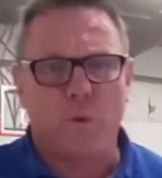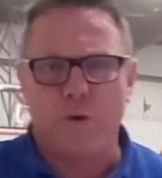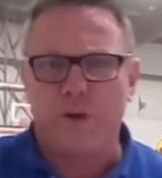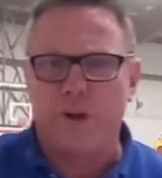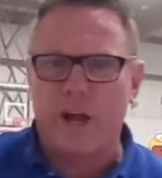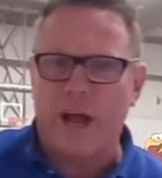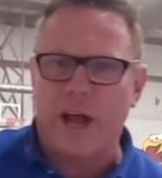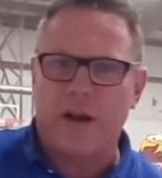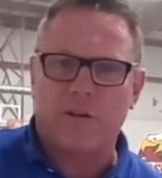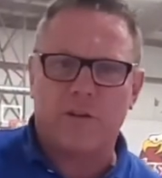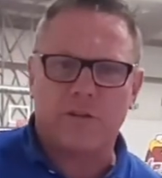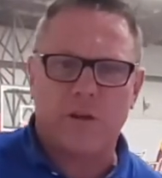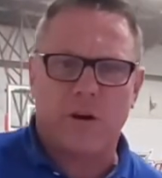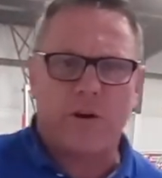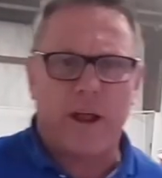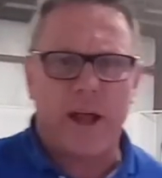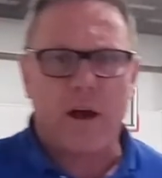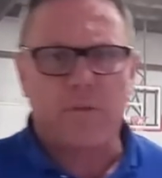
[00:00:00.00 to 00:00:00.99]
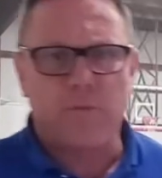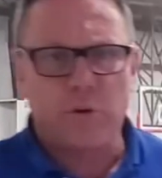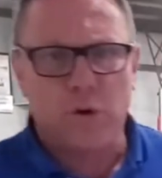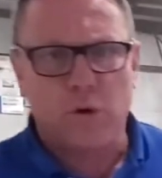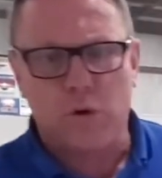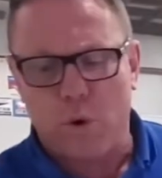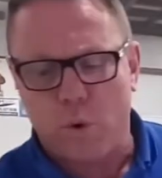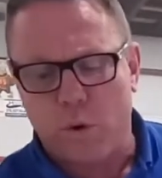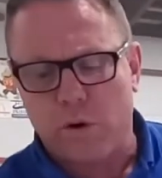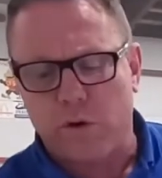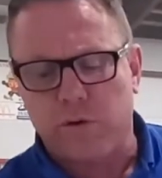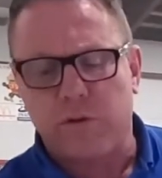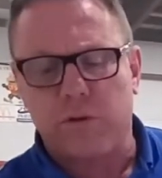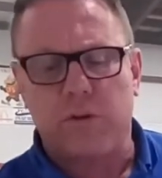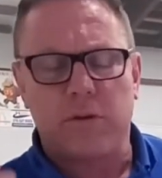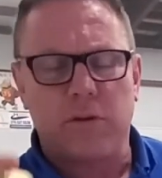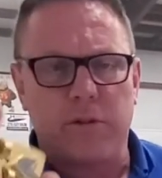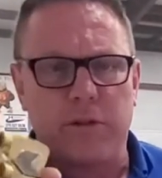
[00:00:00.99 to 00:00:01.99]
You got to start out real coarse.
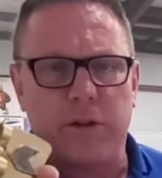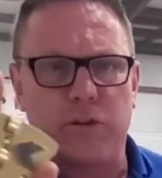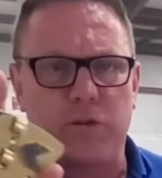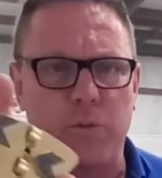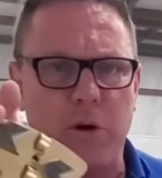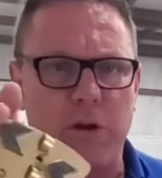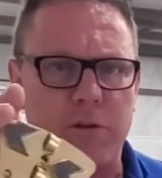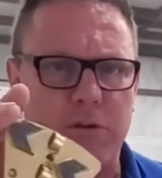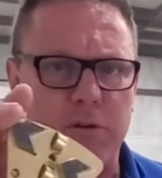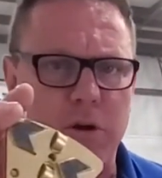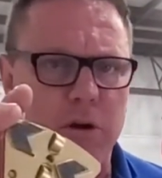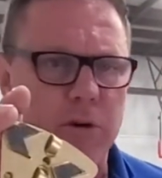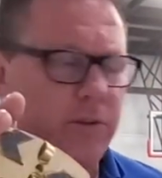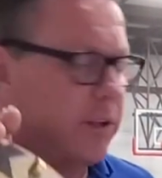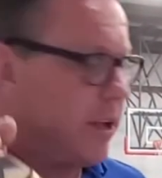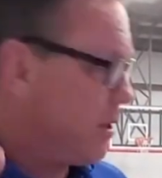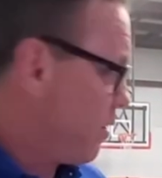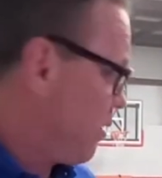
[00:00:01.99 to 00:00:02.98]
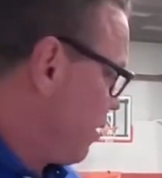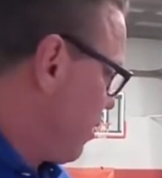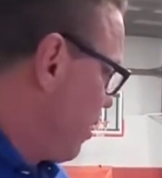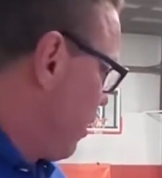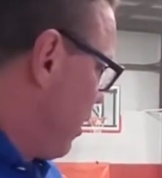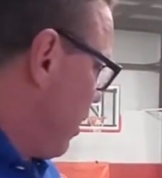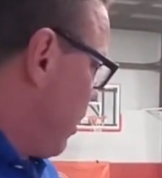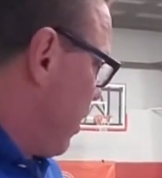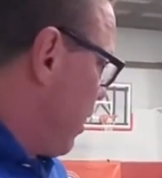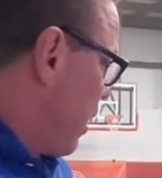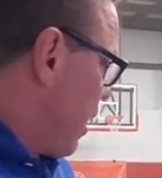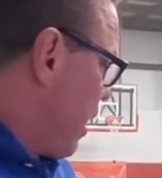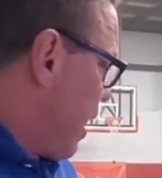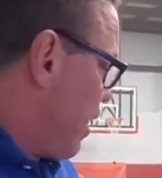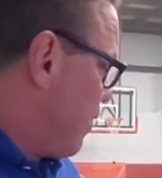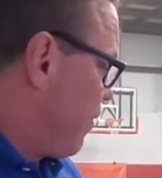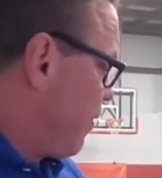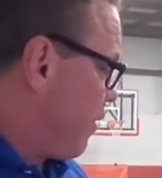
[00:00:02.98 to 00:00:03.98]
This is what it starts at.
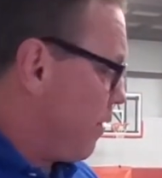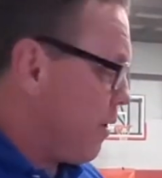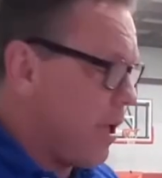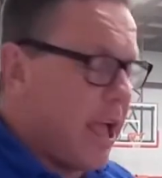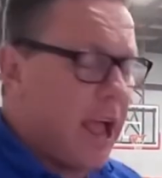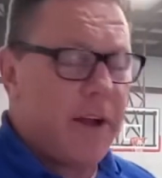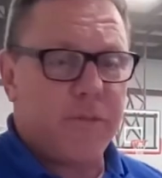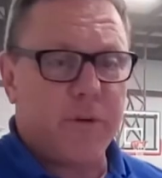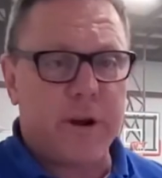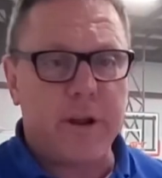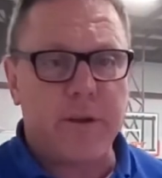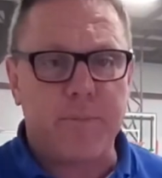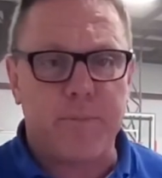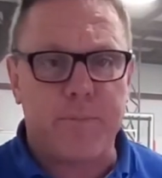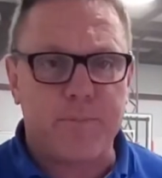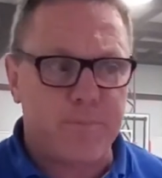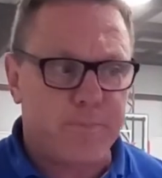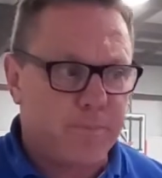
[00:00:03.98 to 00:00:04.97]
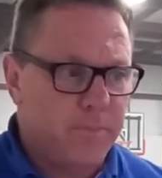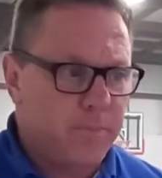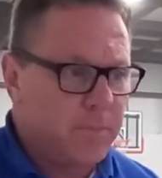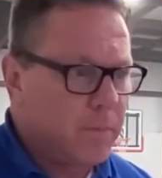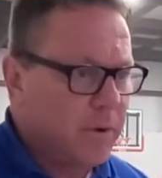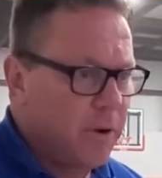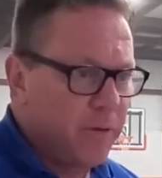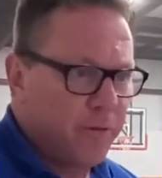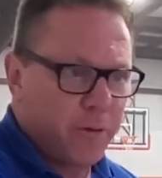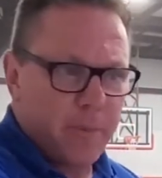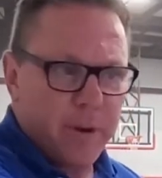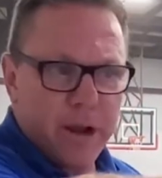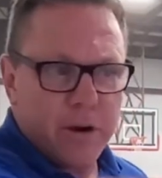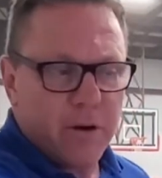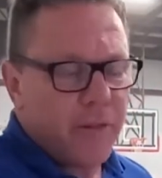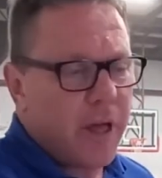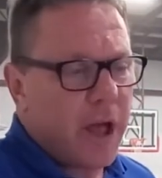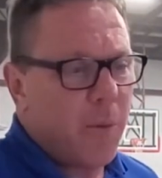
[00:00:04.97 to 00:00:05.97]
And from here
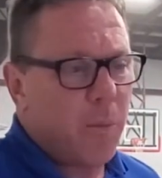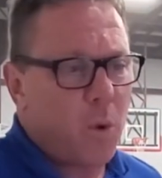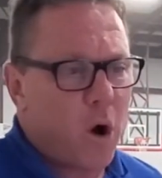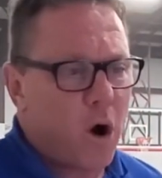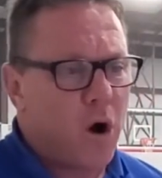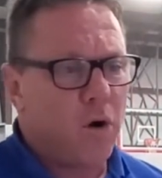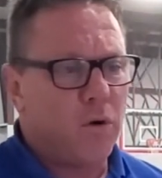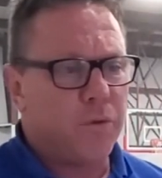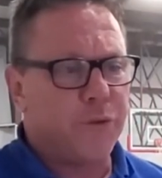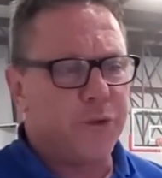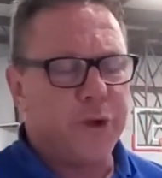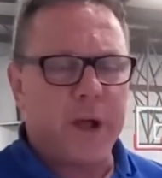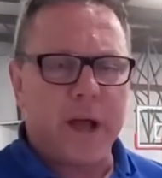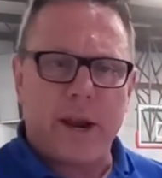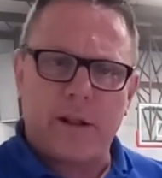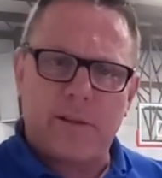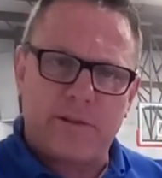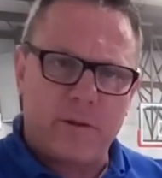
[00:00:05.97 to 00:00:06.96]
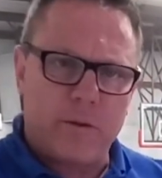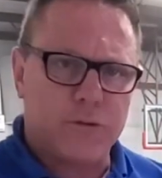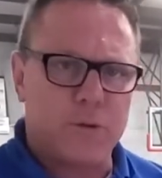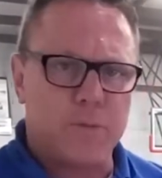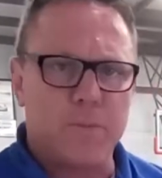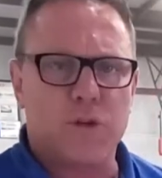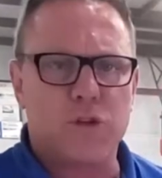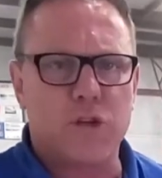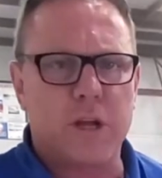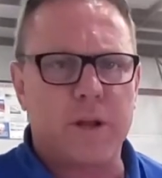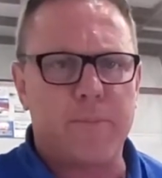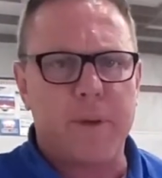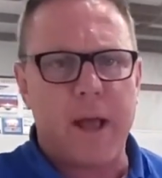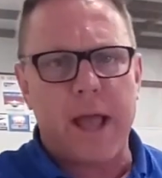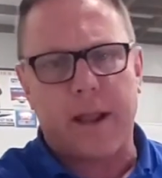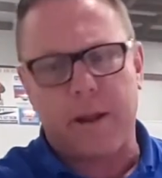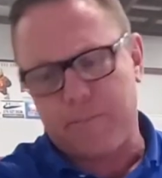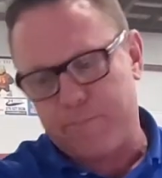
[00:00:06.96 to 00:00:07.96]
to that wall, you got to tilt the machine
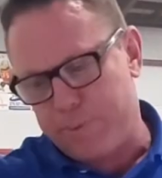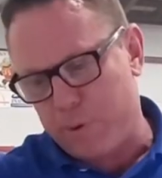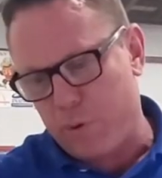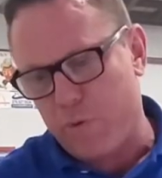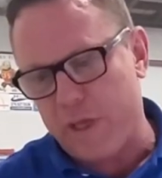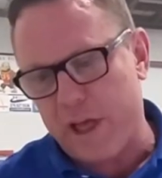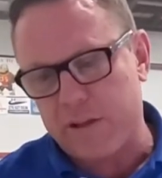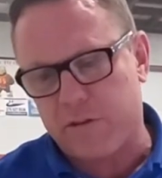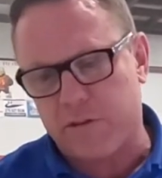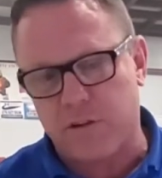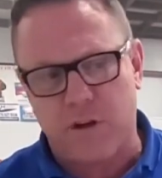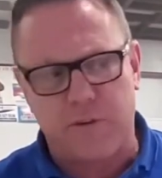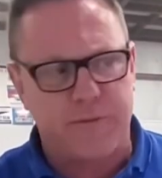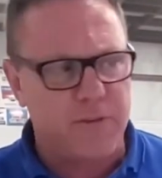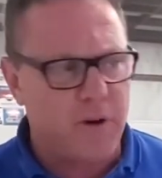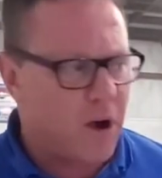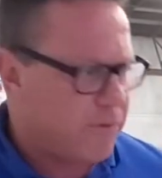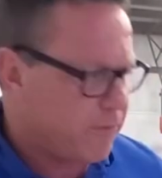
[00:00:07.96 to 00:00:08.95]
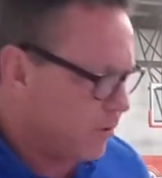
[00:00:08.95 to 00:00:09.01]
back and peel that stuff off.